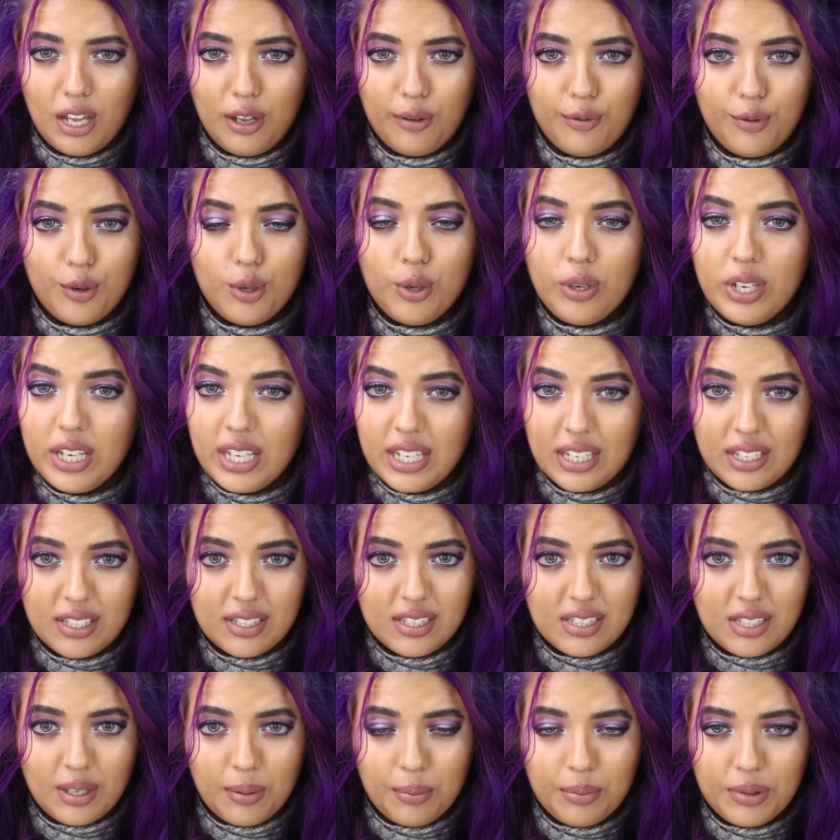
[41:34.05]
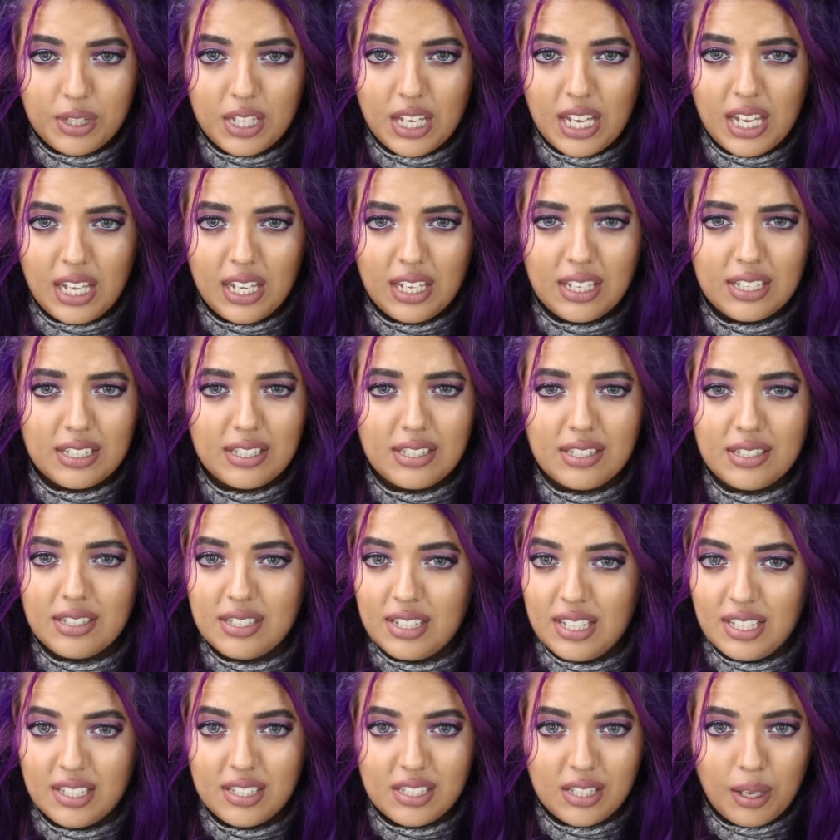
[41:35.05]
if you hear something,
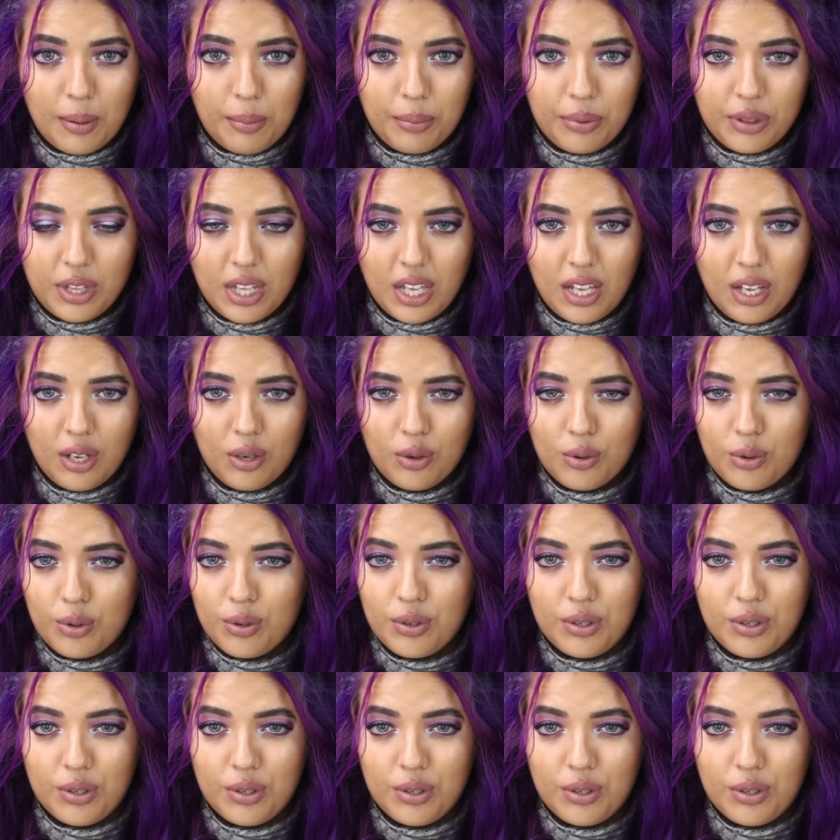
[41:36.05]
see something,